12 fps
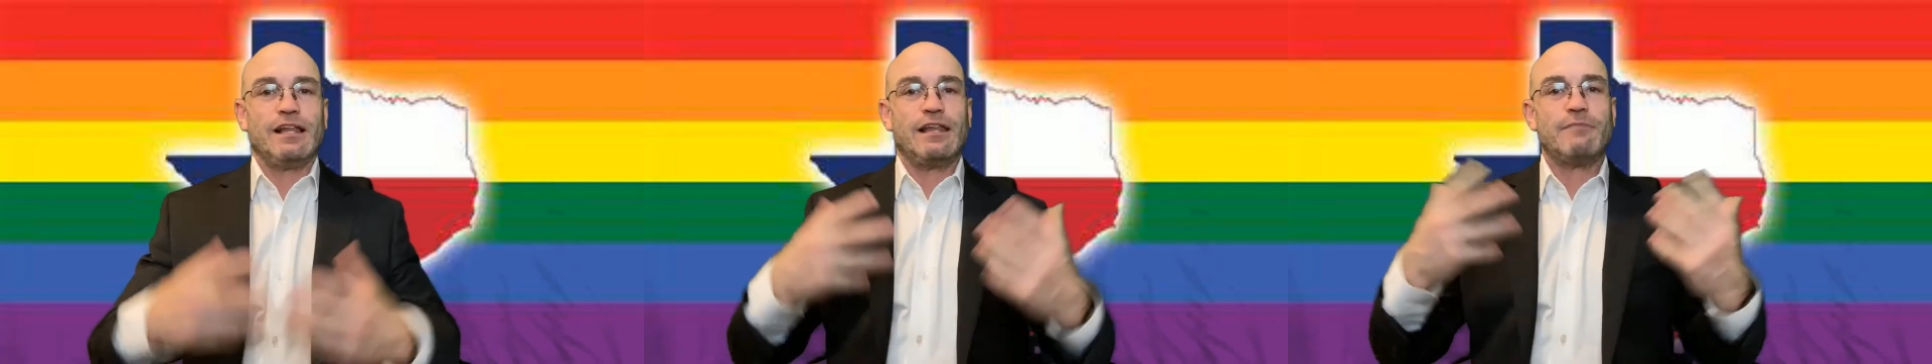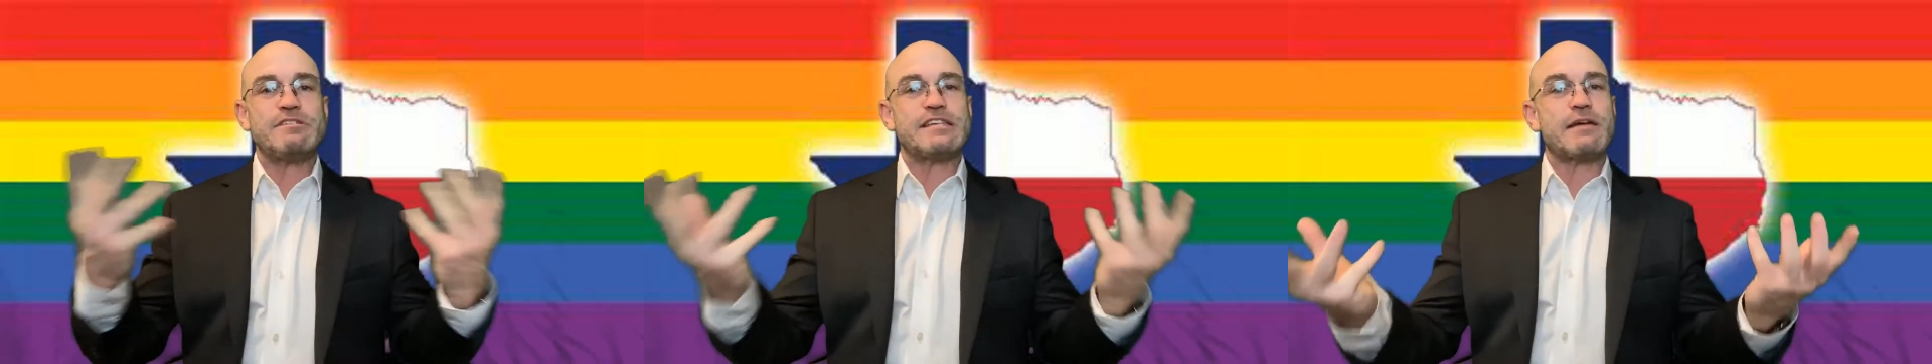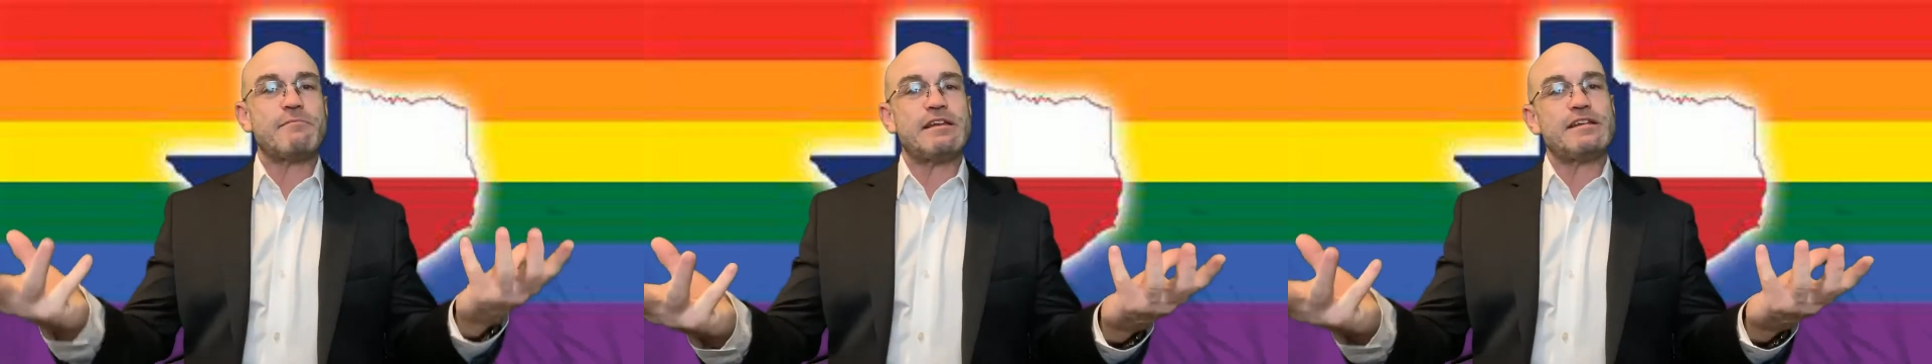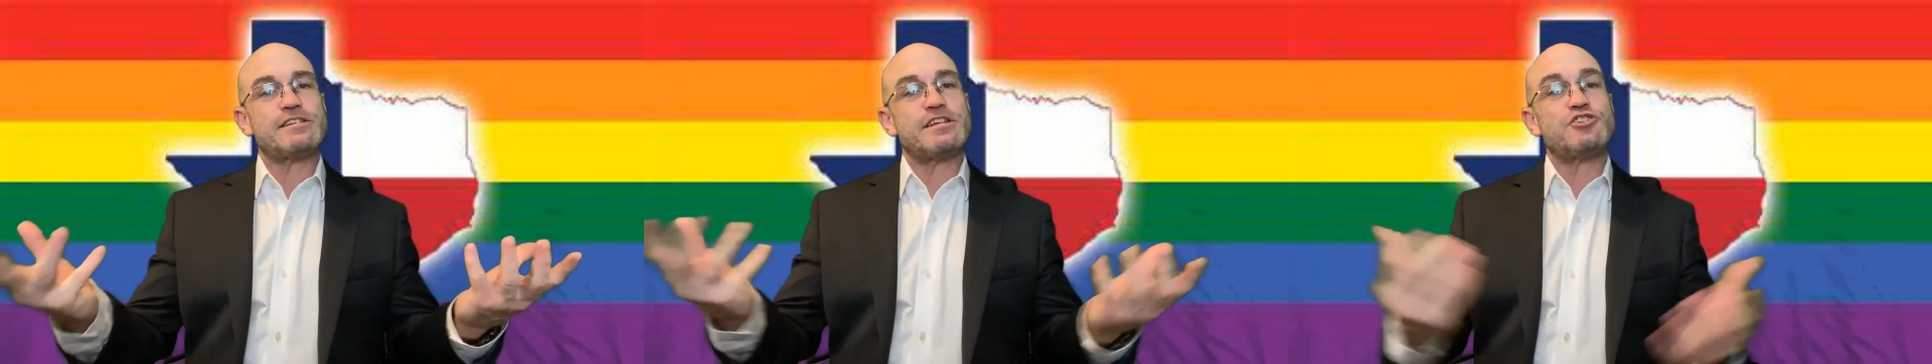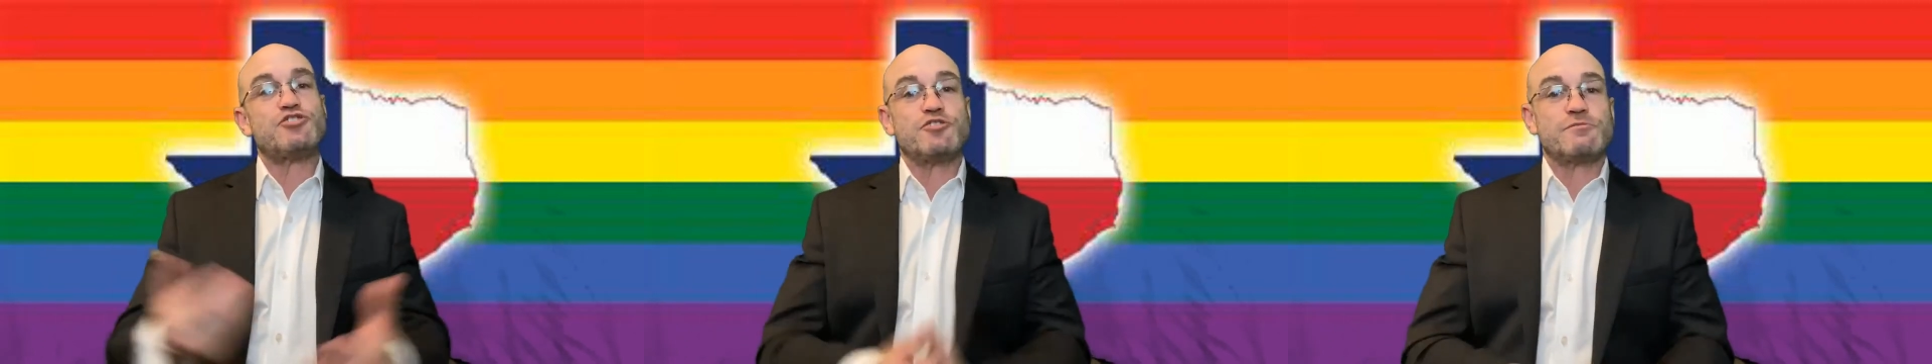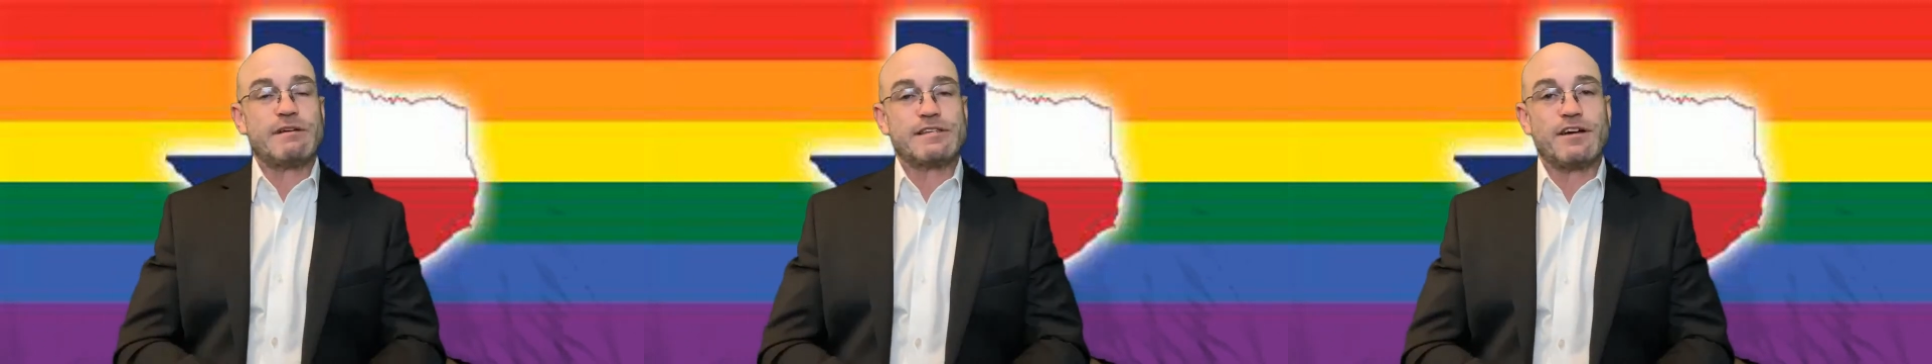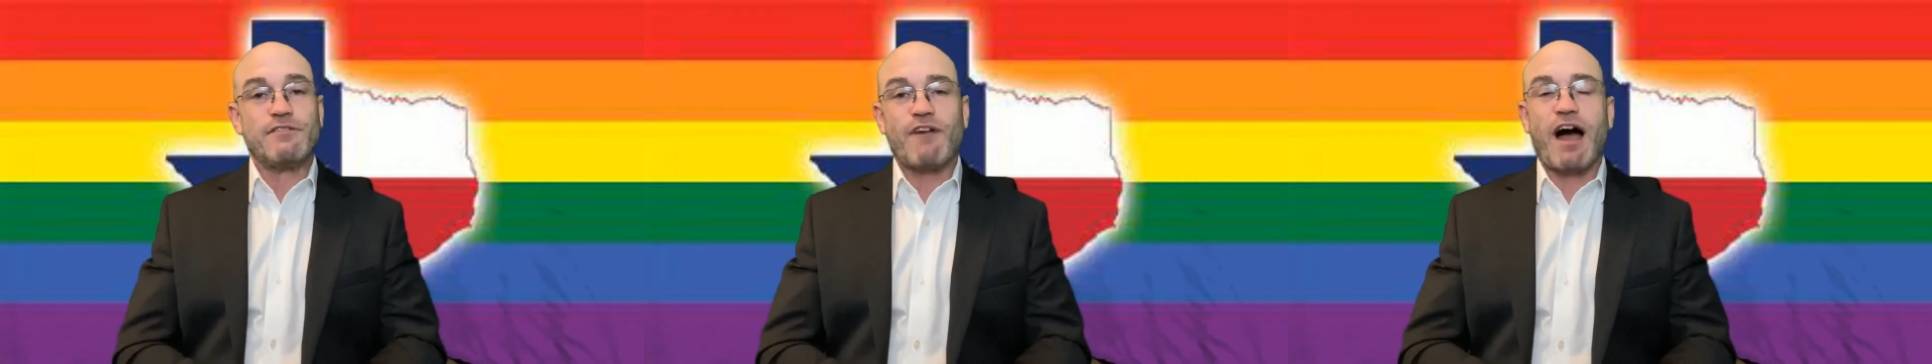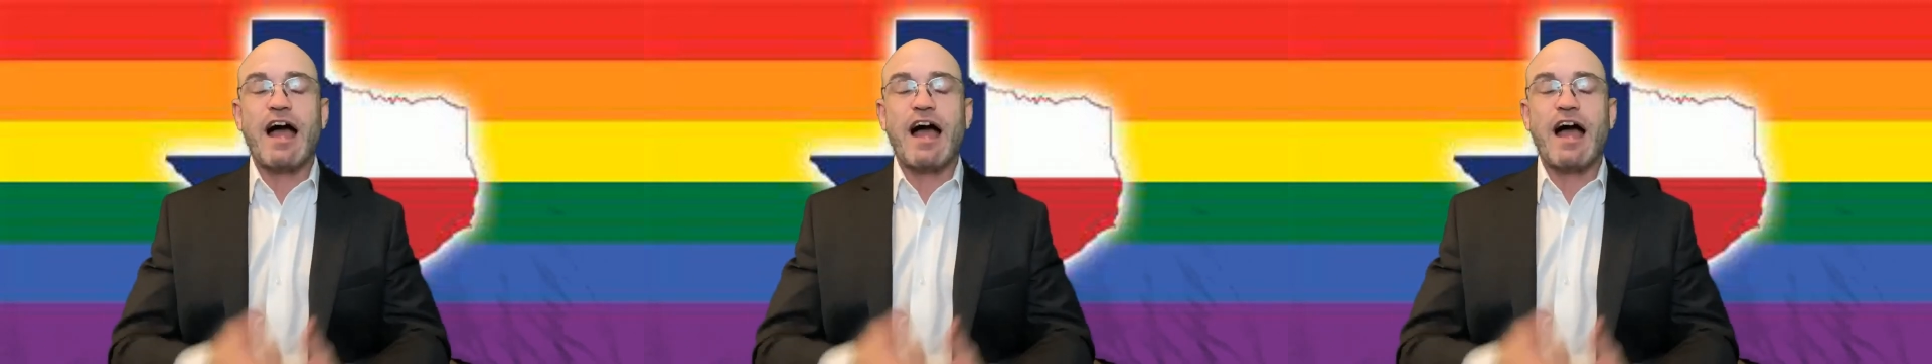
Let me take a minute to introduce myself.